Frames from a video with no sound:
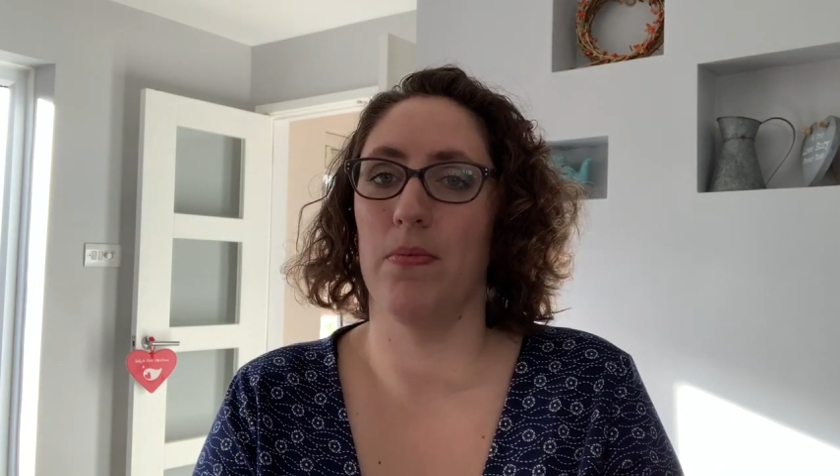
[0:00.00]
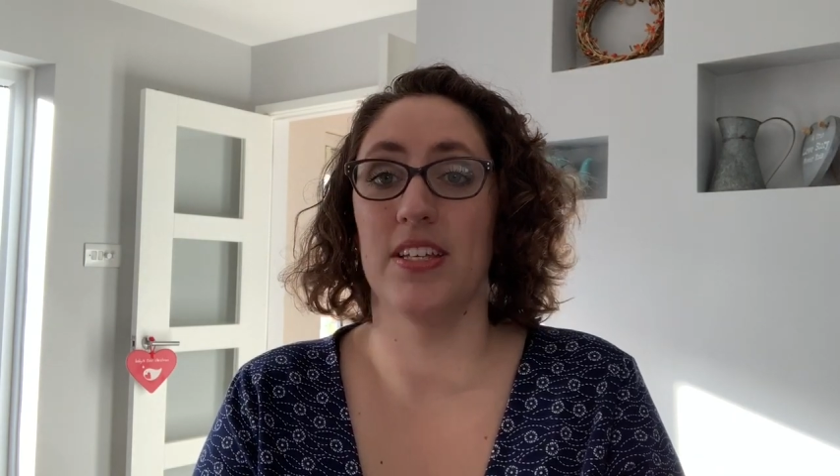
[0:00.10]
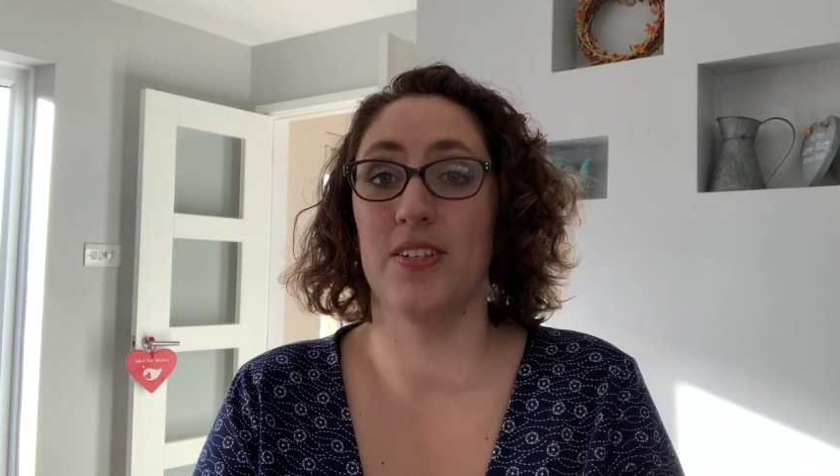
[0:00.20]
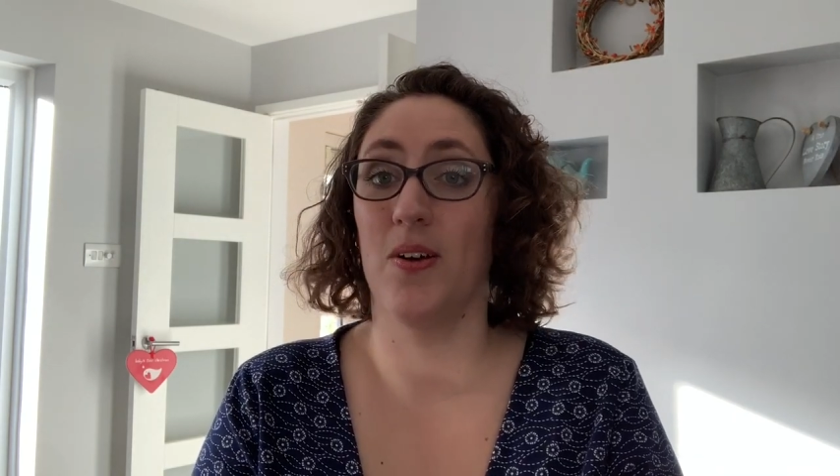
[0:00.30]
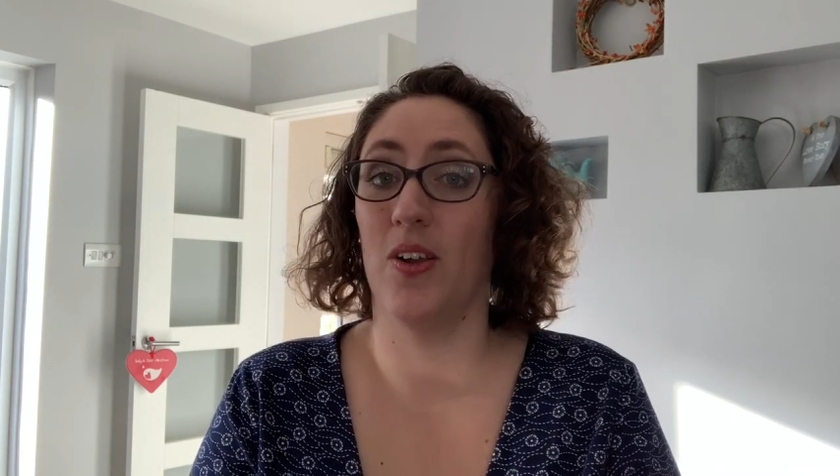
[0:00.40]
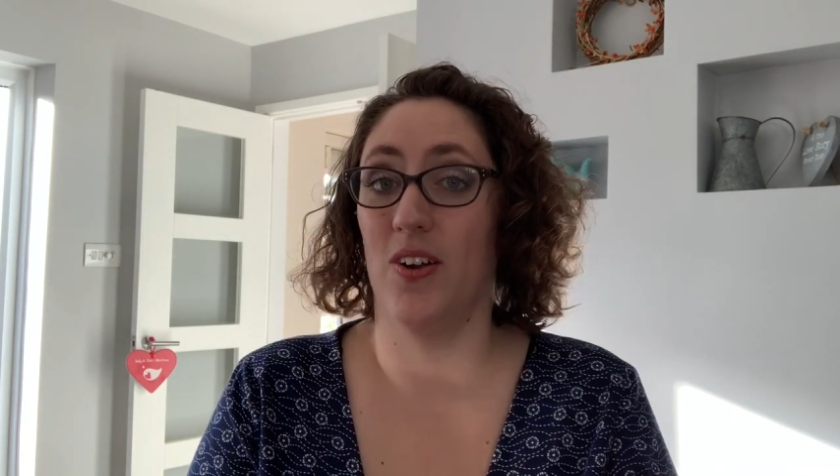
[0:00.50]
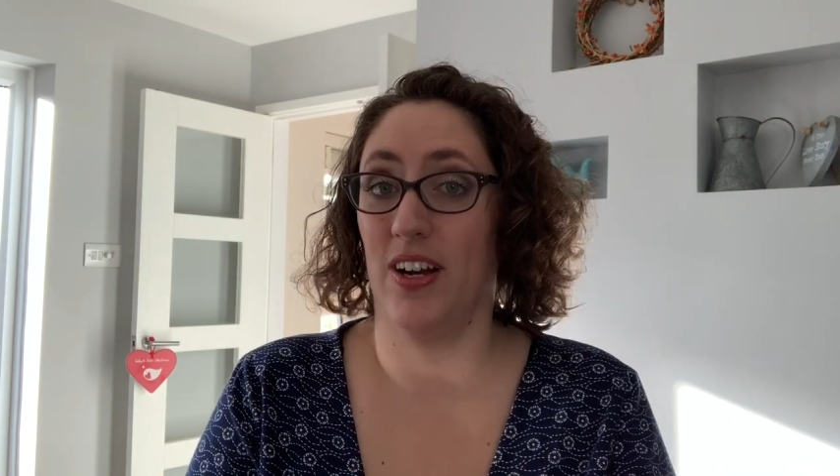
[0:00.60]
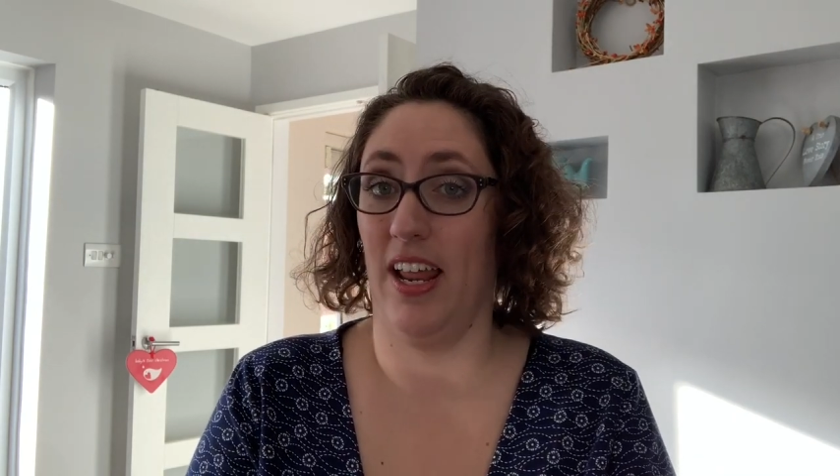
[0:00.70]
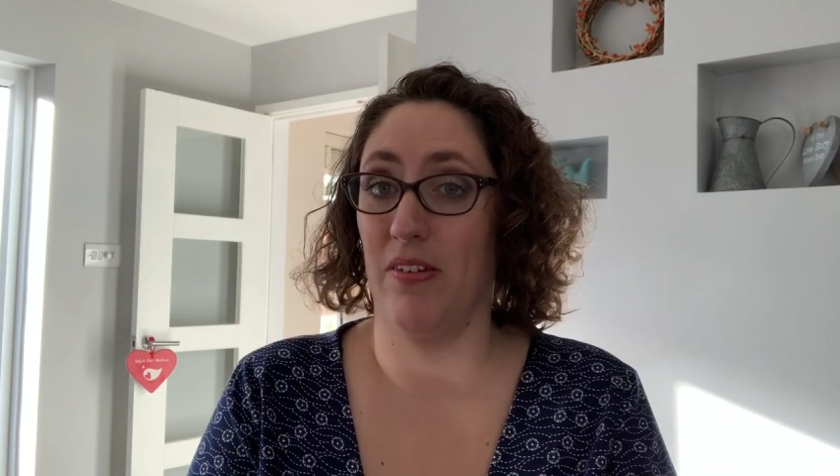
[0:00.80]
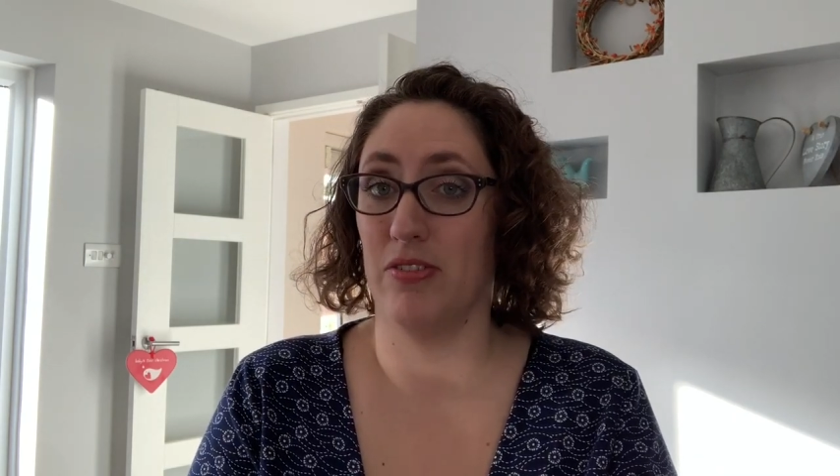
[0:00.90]
There's not
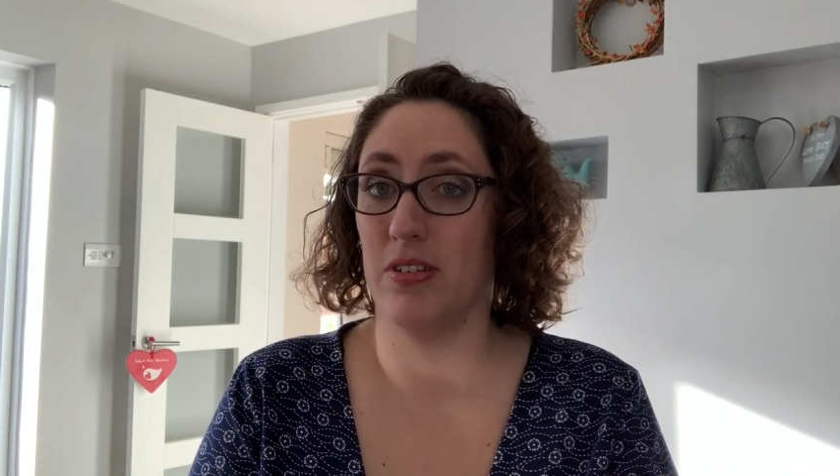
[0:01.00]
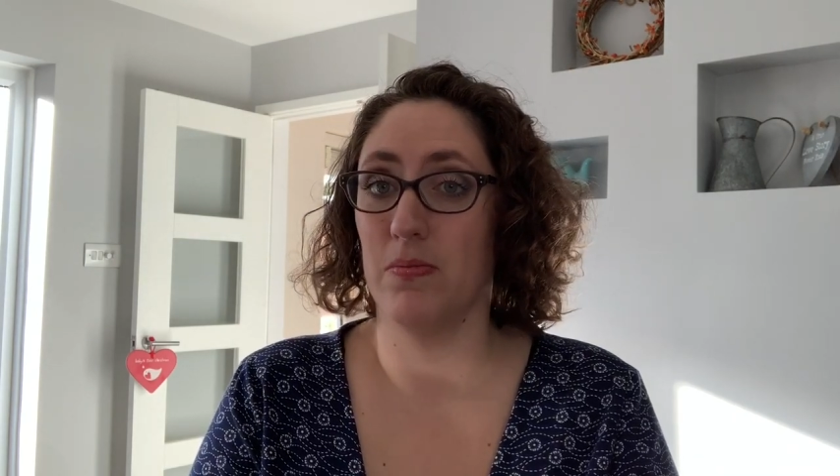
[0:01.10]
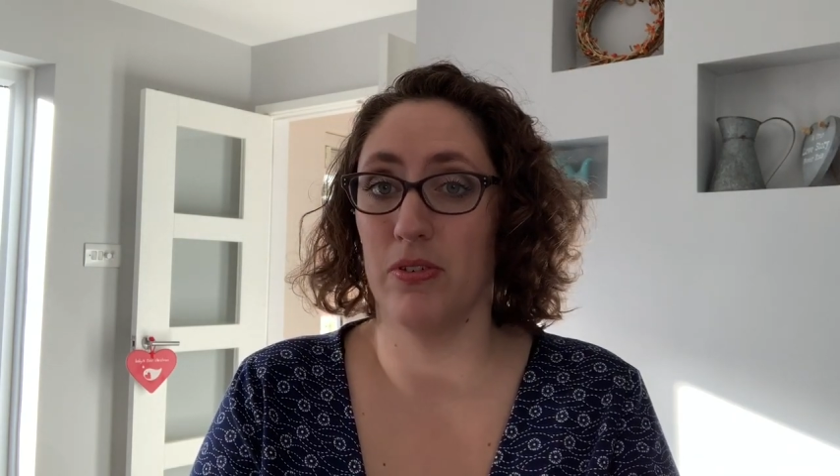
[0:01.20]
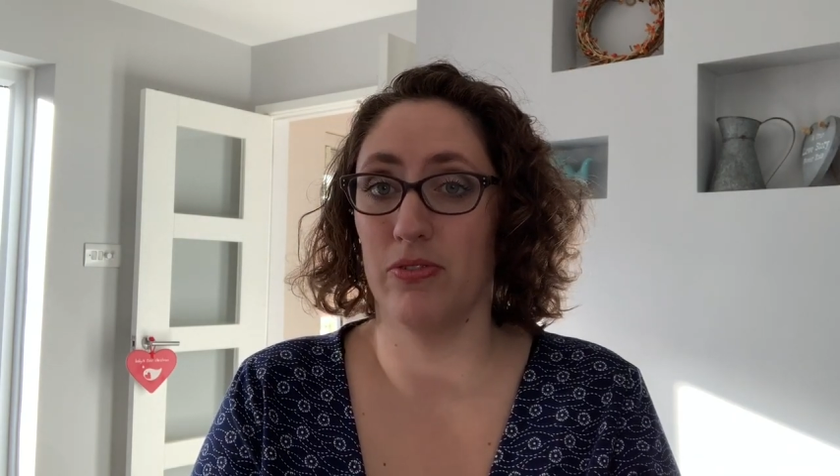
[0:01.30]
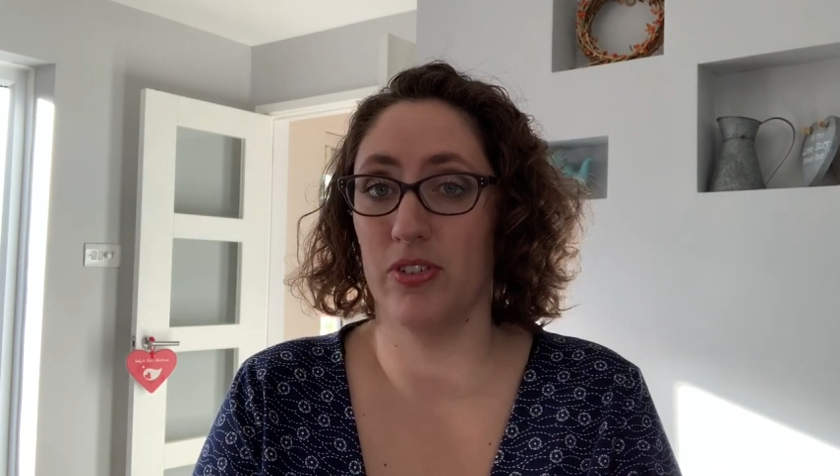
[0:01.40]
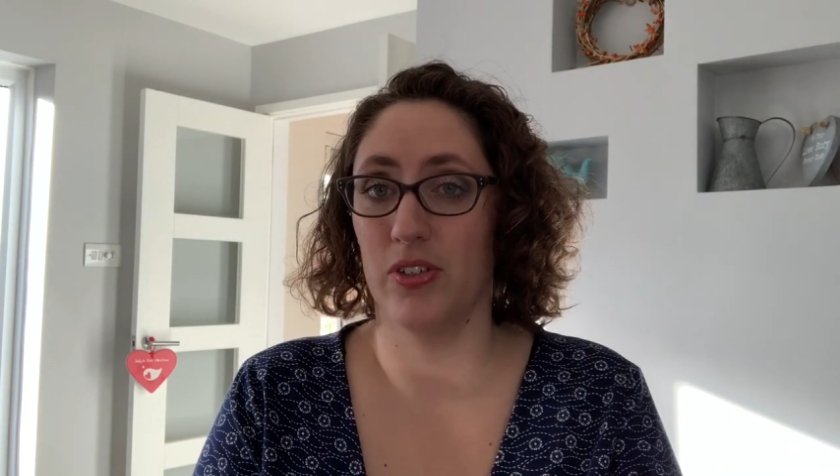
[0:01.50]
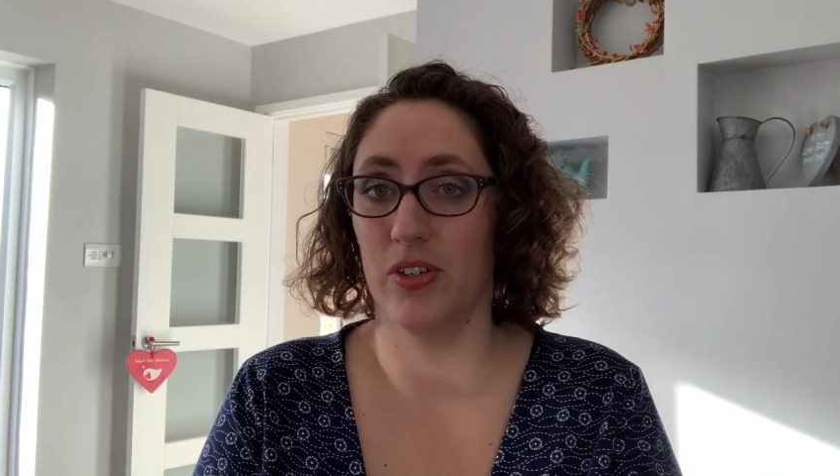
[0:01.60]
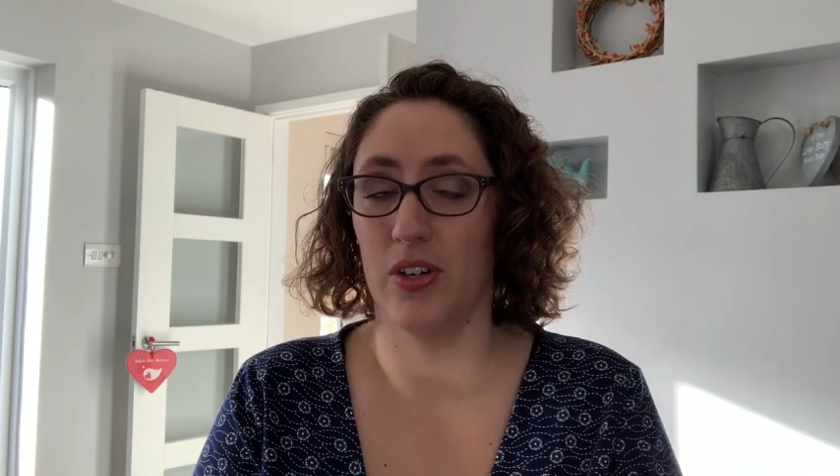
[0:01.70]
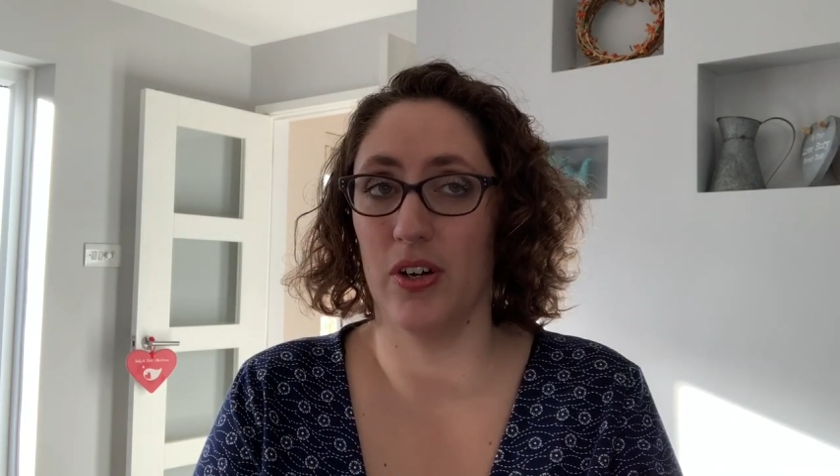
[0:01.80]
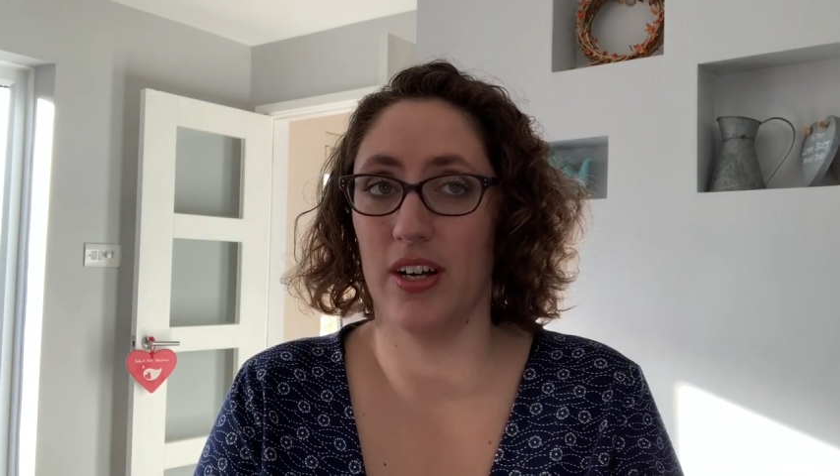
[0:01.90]
long left
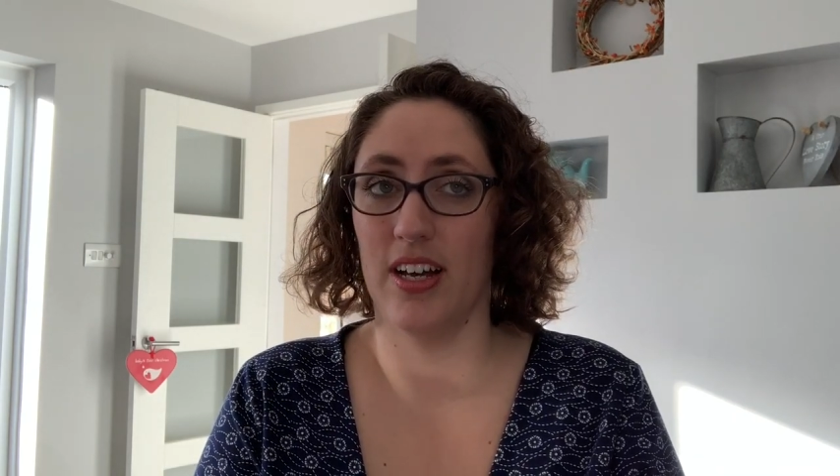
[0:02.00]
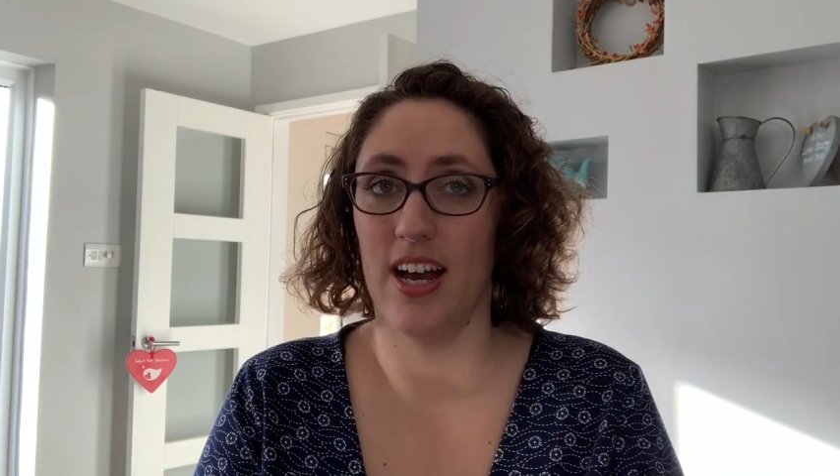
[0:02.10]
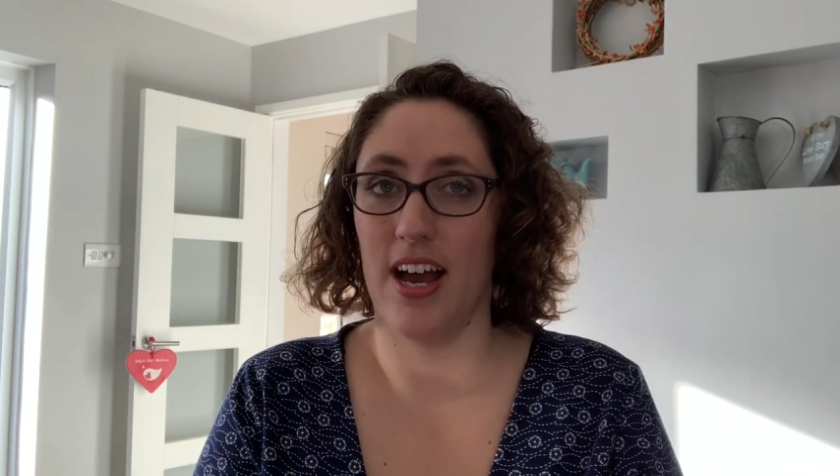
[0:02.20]
before